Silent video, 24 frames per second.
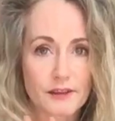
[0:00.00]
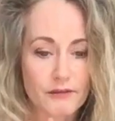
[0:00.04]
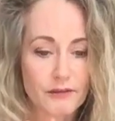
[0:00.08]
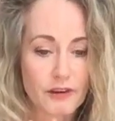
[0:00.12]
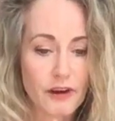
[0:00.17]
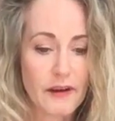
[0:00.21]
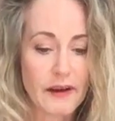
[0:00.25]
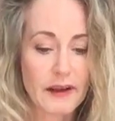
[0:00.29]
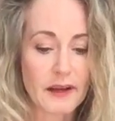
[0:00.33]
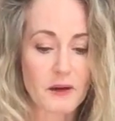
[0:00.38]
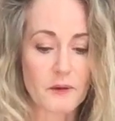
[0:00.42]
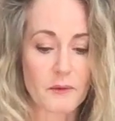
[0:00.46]
to
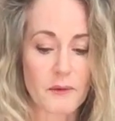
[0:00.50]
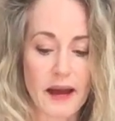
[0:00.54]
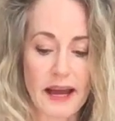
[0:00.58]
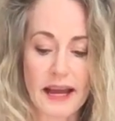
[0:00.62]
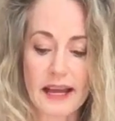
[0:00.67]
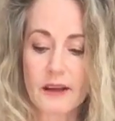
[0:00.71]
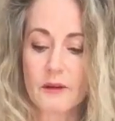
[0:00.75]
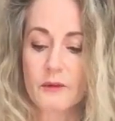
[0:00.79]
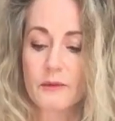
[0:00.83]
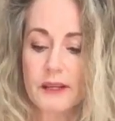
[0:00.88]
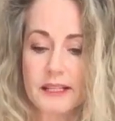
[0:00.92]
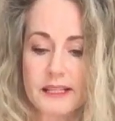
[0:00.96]
throwing
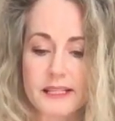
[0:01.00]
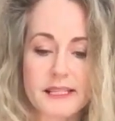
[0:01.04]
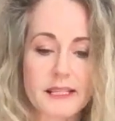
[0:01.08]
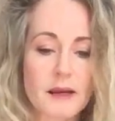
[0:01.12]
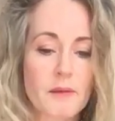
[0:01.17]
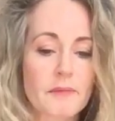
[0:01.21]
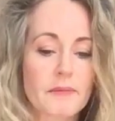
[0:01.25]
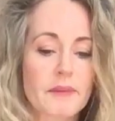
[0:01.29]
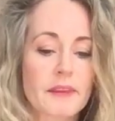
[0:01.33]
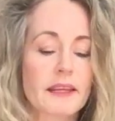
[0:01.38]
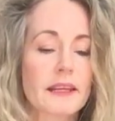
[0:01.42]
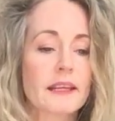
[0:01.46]
away. When
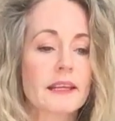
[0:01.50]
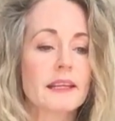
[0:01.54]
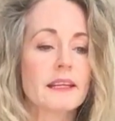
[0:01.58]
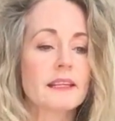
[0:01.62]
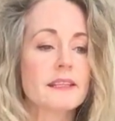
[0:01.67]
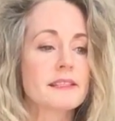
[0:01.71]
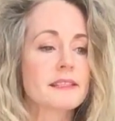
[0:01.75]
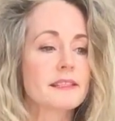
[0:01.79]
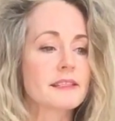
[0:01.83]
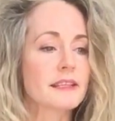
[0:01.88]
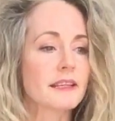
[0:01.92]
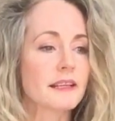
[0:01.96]
something
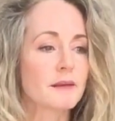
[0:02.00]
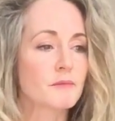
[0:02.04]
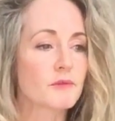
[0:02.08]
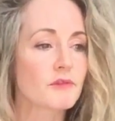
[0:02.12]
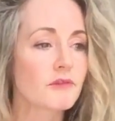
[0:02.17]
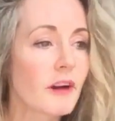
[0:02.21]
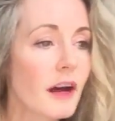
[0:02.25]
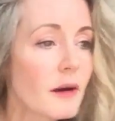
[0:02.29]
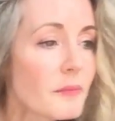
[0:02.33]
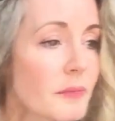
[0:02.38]
is deemed